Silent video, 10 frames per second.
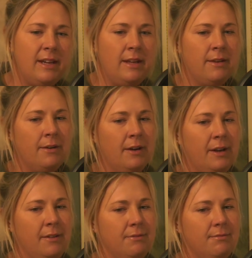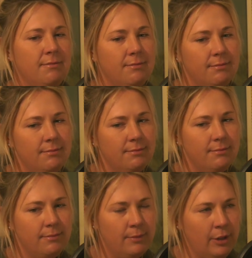either I
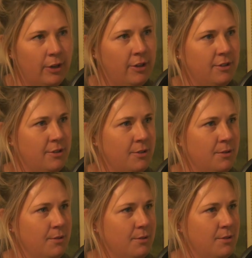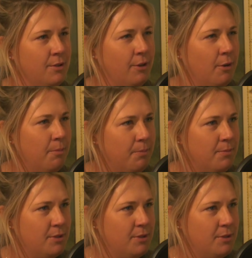learn to to know